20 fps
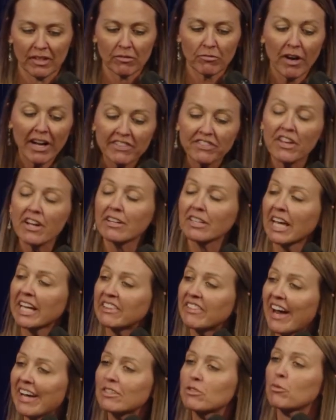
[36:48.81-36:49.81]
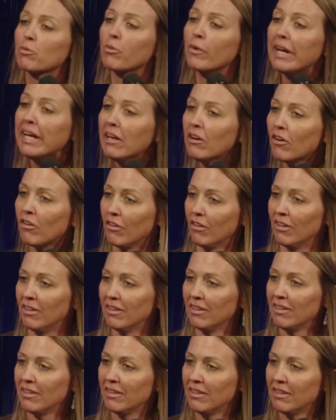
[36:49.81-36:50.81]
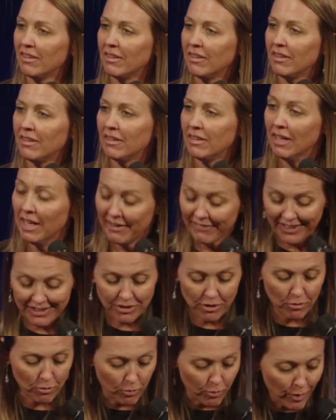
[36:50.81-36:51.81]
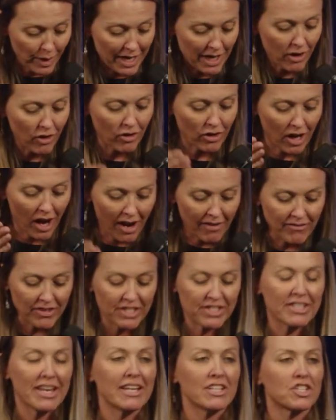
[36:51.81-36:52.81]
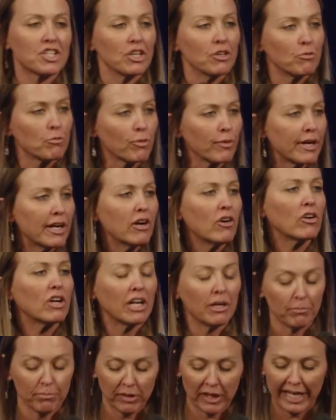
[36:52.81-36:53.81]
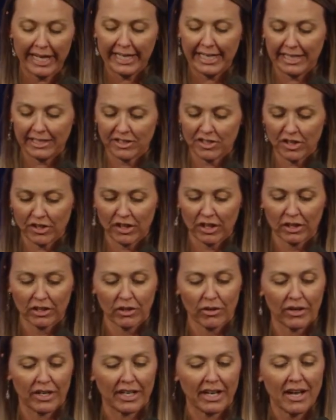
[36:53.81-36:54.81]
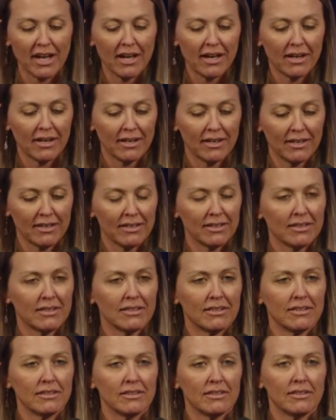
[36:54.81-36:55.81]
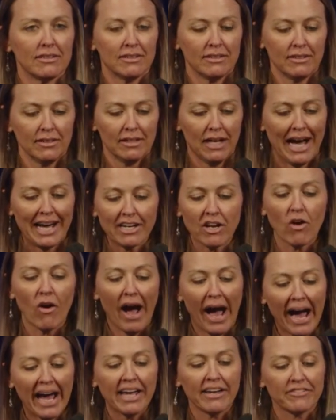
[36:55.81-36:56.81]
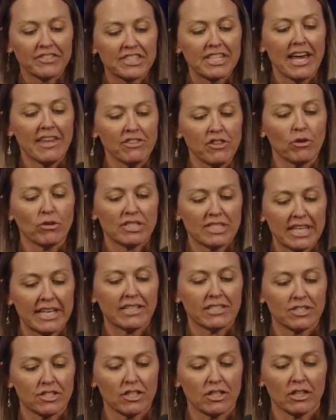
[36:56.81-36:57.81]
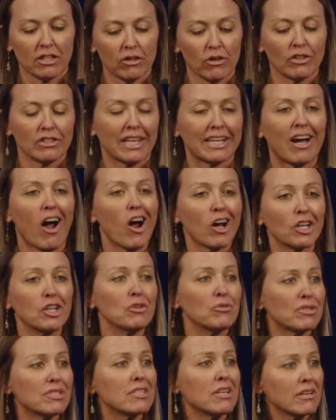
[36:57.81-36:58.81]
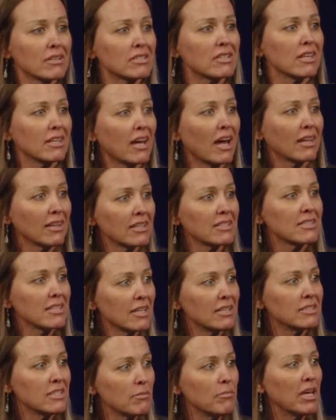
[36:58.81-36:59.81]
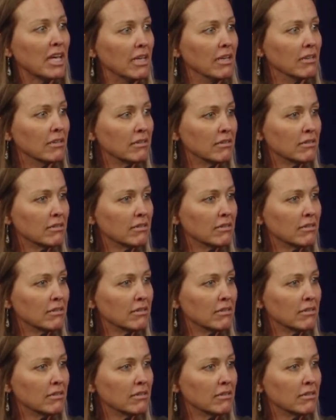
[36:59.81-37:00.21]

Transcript: Right there, like that's real. That's a real conversation, real complaining to the Lord. I know I have said those things to the Lord. Like, are you seriously not listening to me?